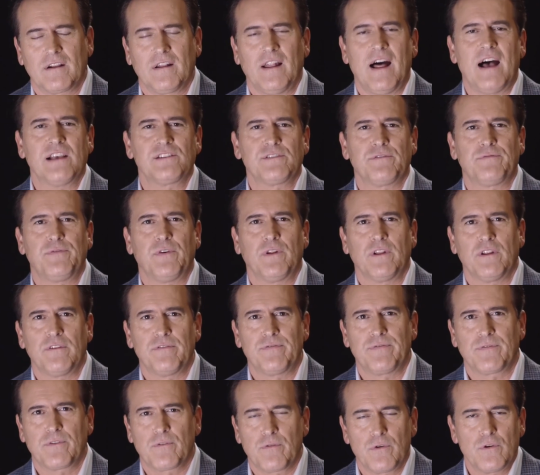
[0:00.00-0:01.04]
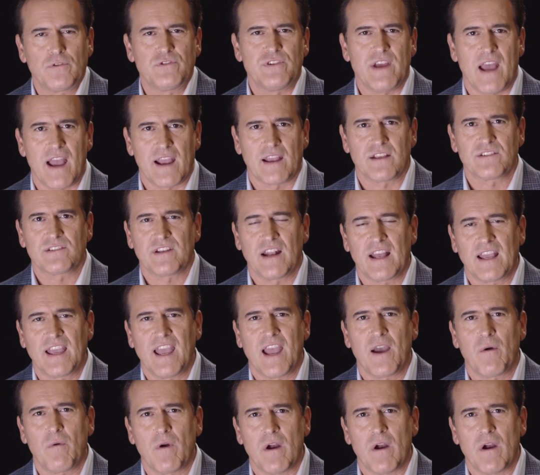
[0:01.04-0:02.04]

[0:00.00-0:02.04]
closet full of crew jackets that I can't